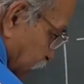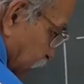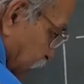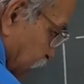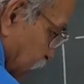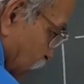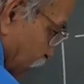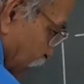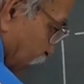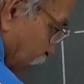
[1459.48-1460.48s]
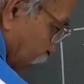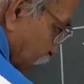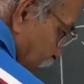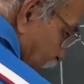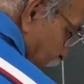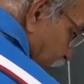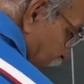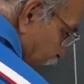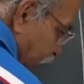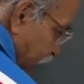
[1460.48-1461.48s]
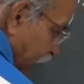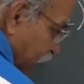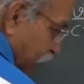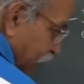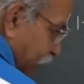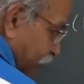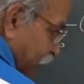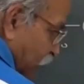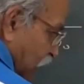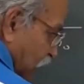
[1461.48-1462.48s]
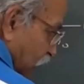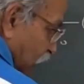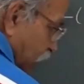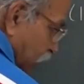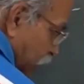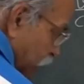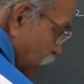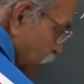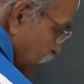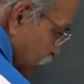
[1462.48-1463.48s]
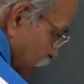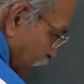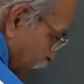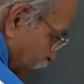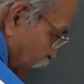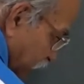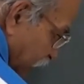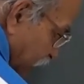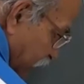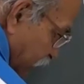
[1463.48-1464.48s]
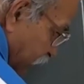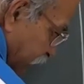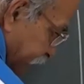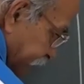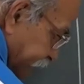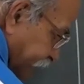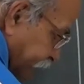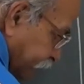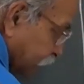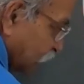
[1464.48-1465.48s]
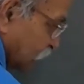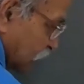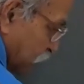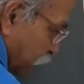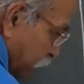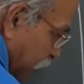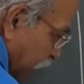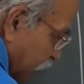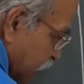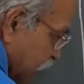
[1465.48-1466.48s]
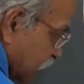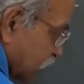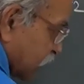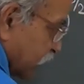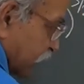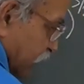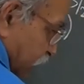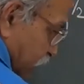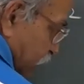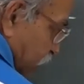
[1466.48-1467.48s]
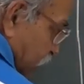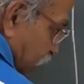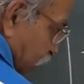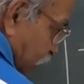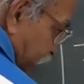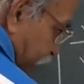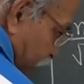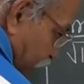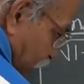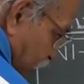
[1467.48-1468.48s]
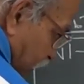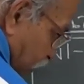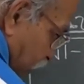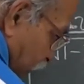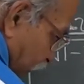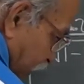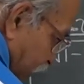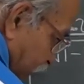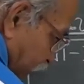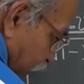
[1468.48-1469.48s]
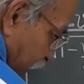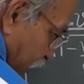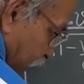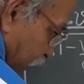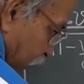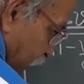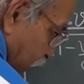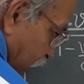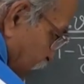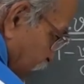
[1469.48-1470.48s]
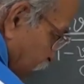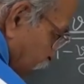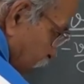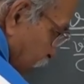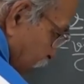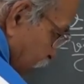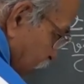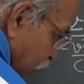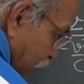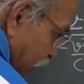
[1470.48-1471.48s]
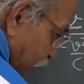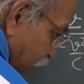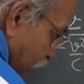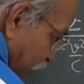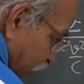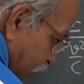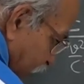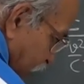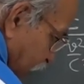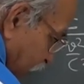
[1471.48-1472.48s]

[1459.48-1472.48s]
t square and then divided by m naught square from here plus f naught square from here, t square from here